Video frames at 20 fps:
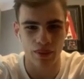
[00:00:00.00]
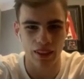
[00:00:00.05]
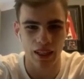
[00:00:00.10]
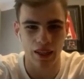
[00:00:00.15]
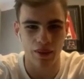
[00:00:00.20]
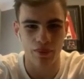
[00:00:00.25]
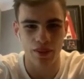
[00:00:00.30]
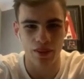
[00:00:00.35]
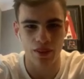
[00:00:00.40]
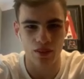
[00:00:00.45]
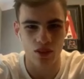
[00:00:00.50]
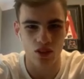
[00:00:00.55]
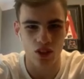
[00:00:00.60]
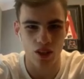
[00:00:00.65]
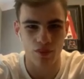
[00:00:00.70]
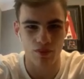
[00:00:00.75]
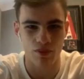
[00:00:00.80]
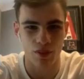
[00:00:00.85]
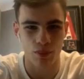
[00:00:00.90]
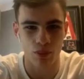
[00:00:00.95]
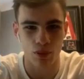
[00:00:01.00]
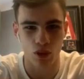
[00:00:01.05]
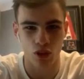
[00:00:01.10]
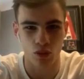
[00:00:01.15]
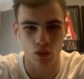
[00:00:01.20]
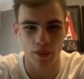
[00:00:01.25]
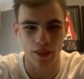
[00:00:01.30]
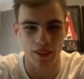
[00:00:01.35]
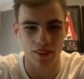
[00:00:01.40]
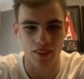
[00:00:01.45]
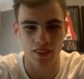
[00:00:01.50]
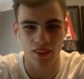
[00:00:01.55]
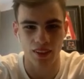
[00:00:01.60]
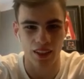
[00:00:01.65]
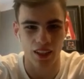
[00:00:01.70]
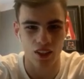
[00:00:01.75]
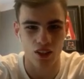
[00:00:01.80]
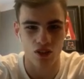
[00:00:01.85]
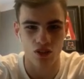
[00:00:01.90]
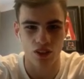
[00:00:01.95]
and coming gym for prospects in the
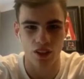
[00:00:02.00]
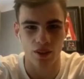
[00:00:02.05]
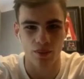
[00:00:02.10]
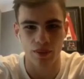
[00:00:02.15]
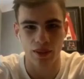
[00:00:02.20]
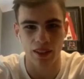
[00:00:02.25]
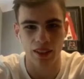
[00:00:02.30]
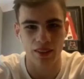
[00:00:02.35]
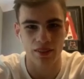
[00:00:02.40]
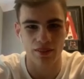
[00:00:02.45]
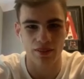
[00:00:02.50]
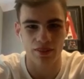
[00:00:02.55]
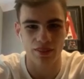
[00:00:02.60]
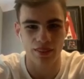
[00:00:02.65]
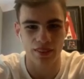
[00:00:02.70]
country, I believe.